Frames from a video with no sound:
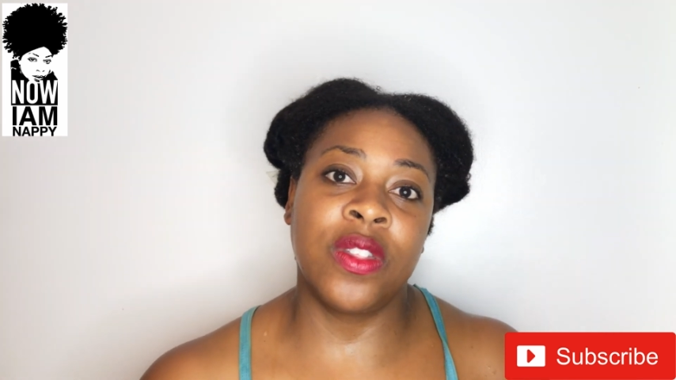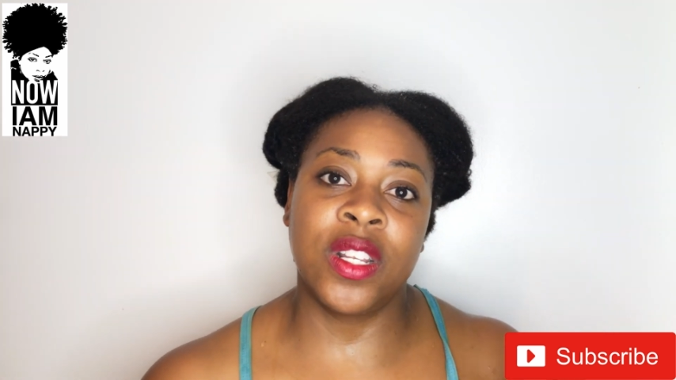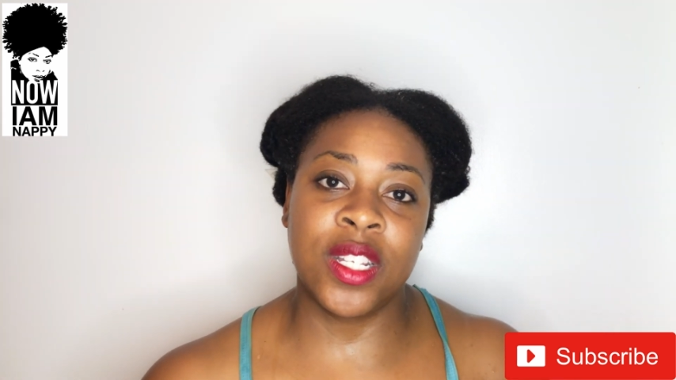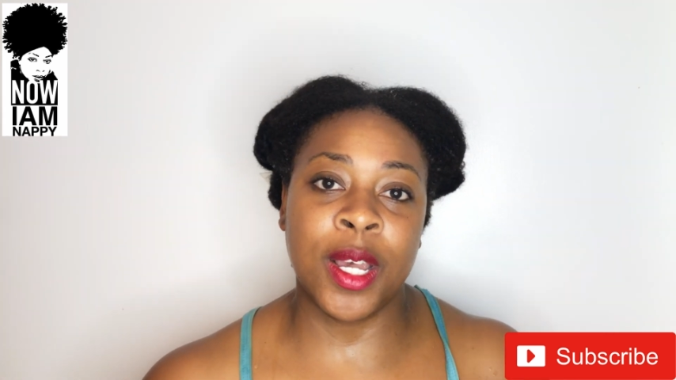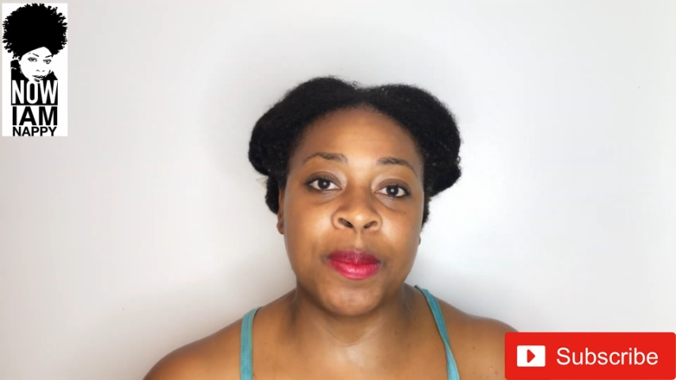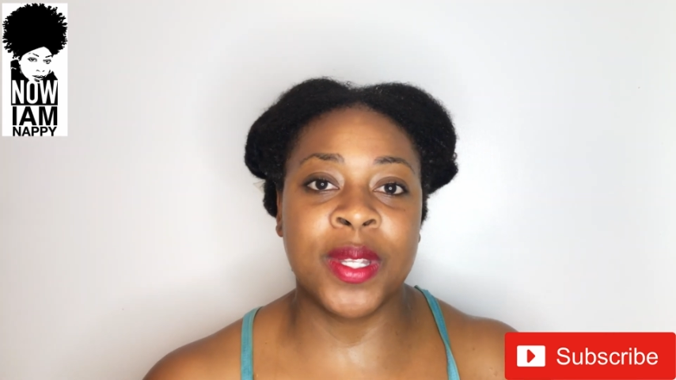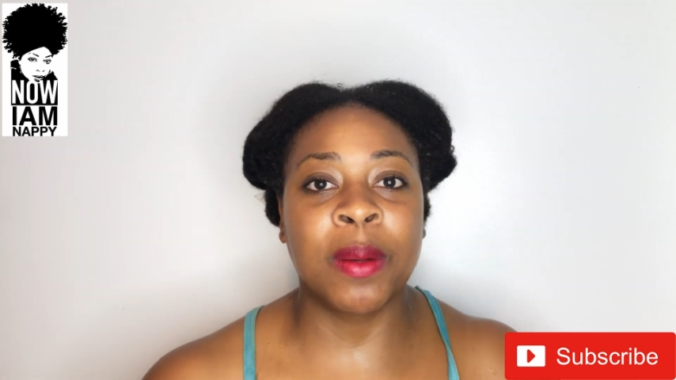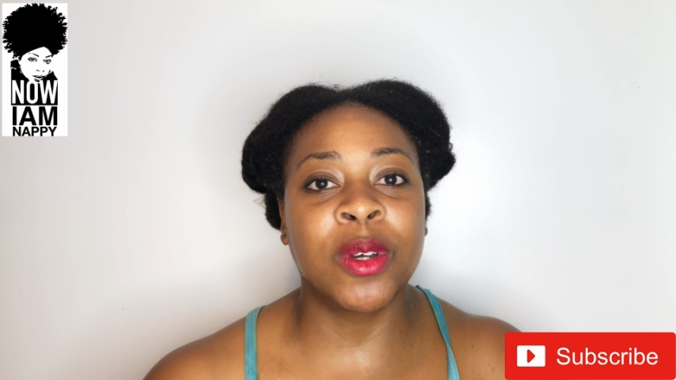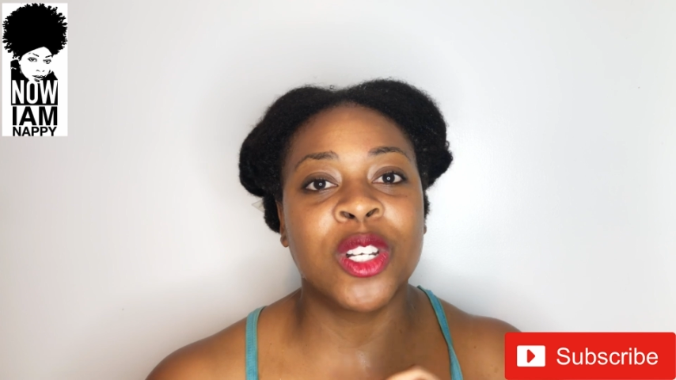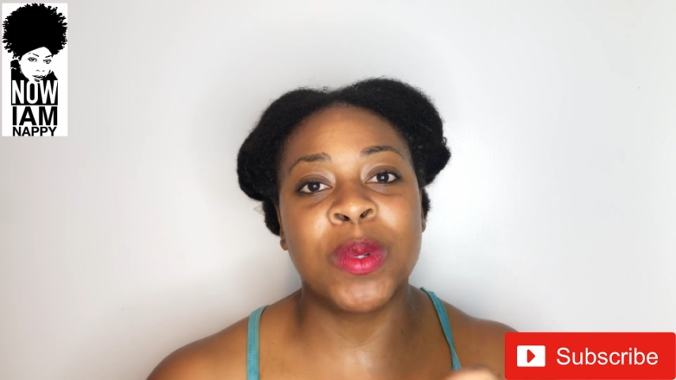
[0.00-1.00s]
the tips
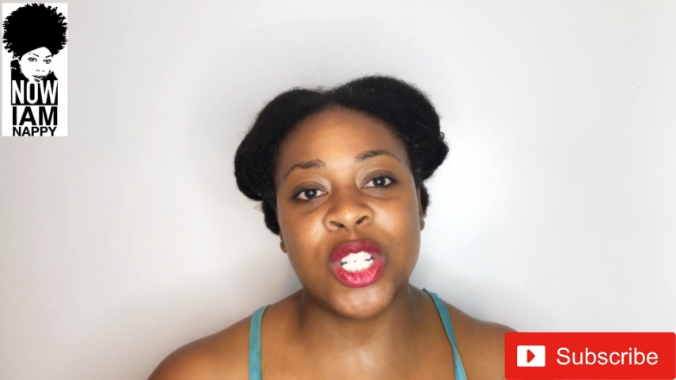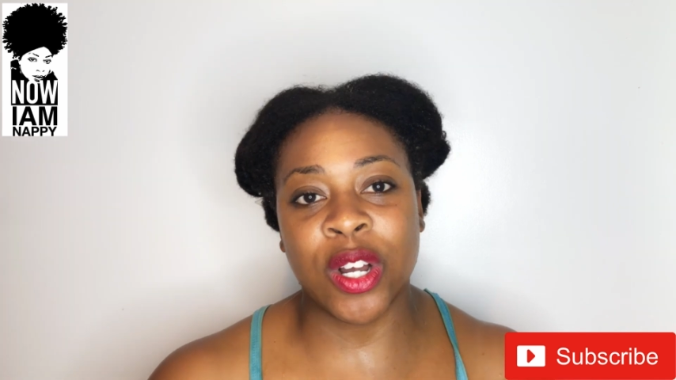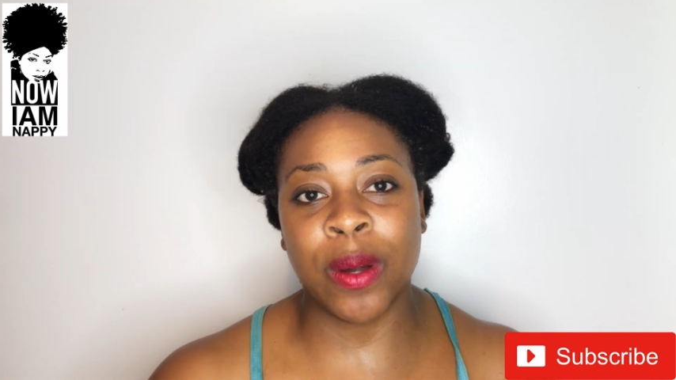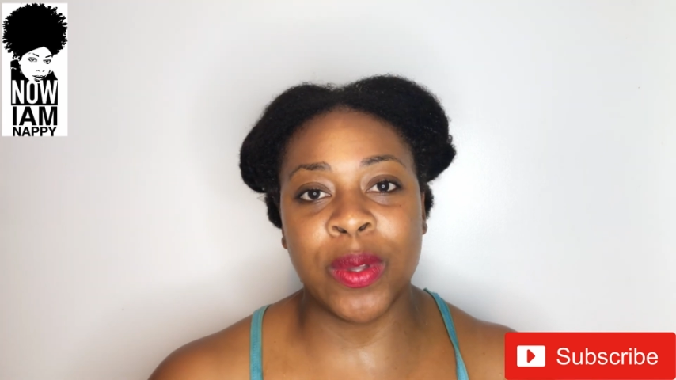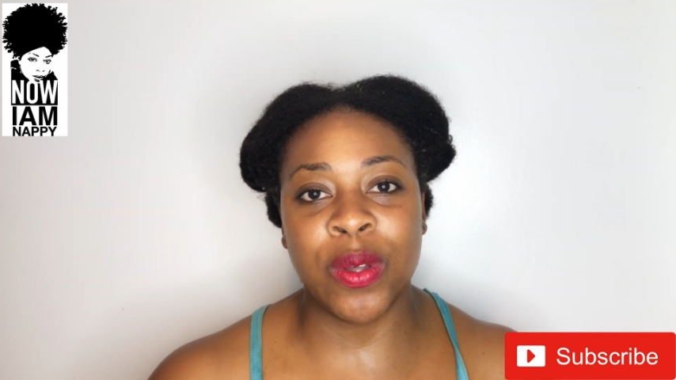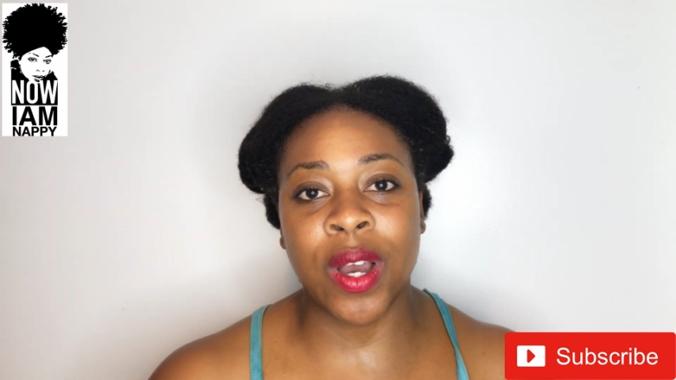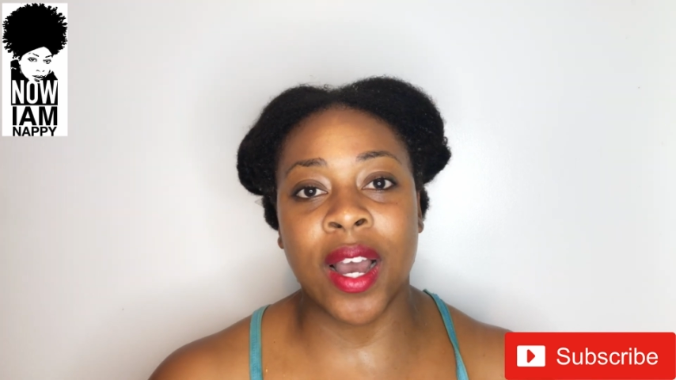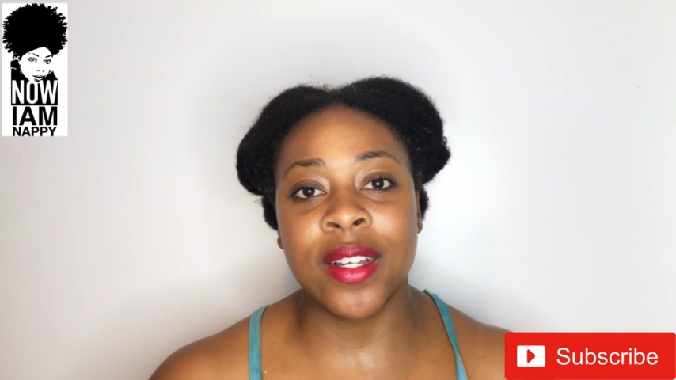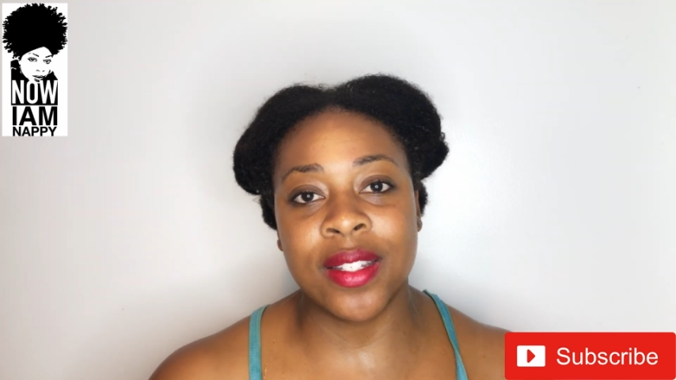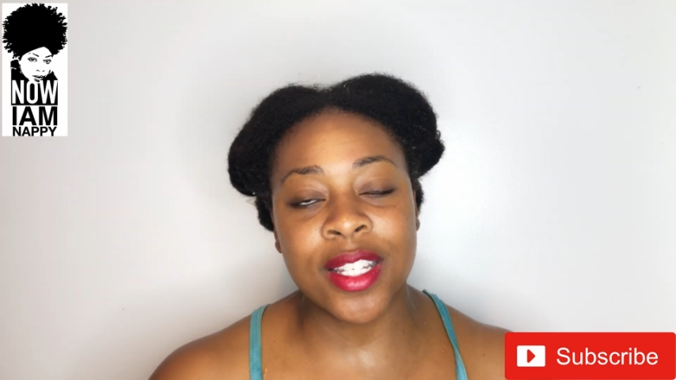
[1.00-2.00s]
I'm going to be sharing with you
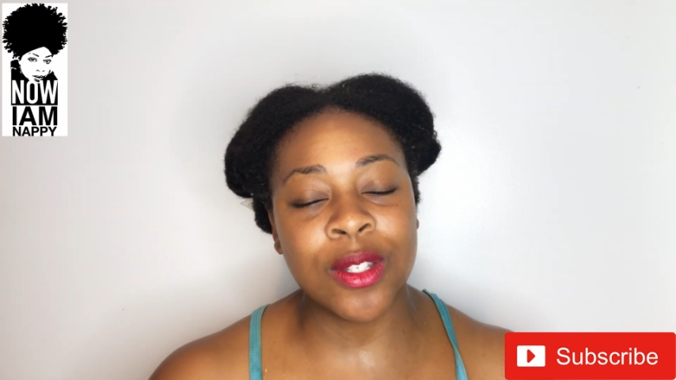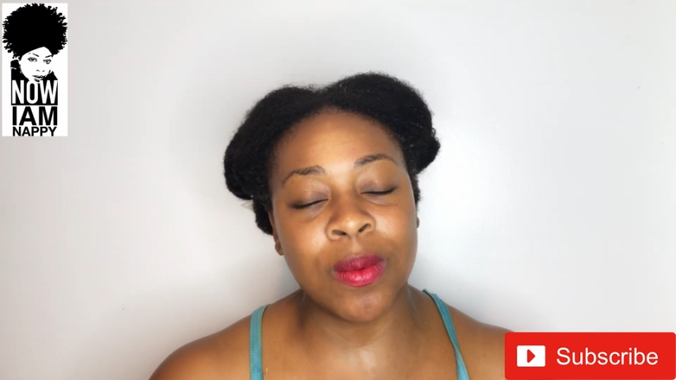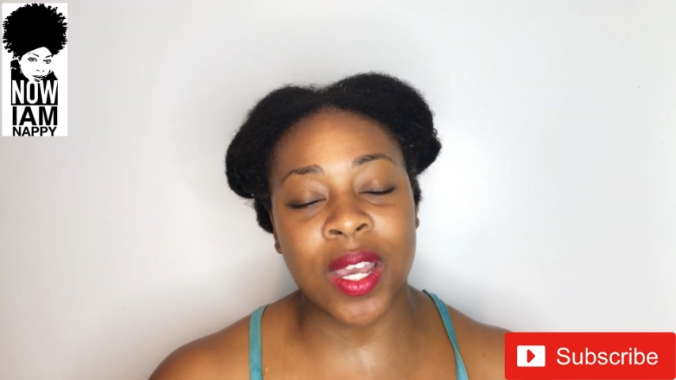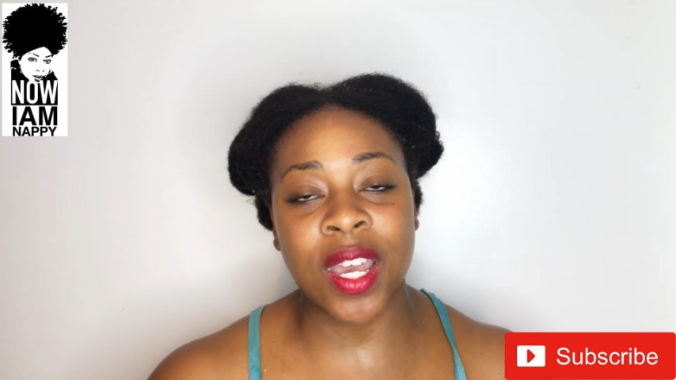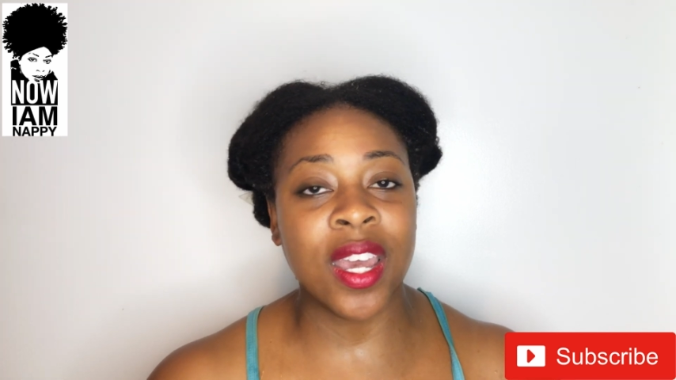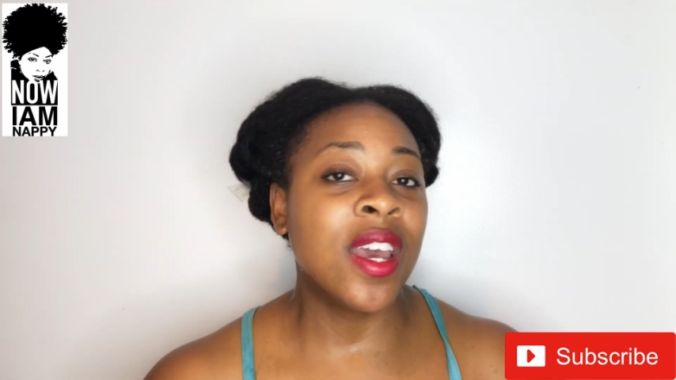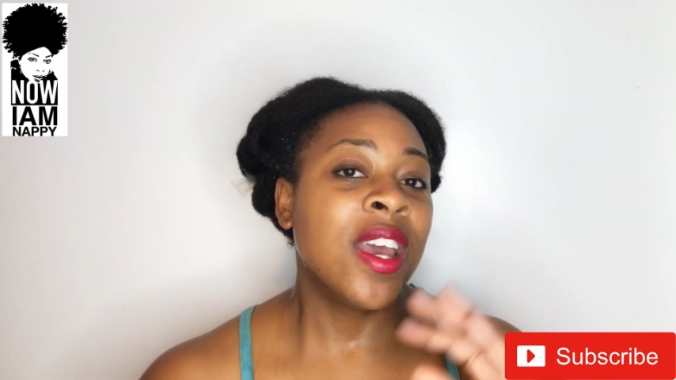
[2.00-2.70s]
guys this week,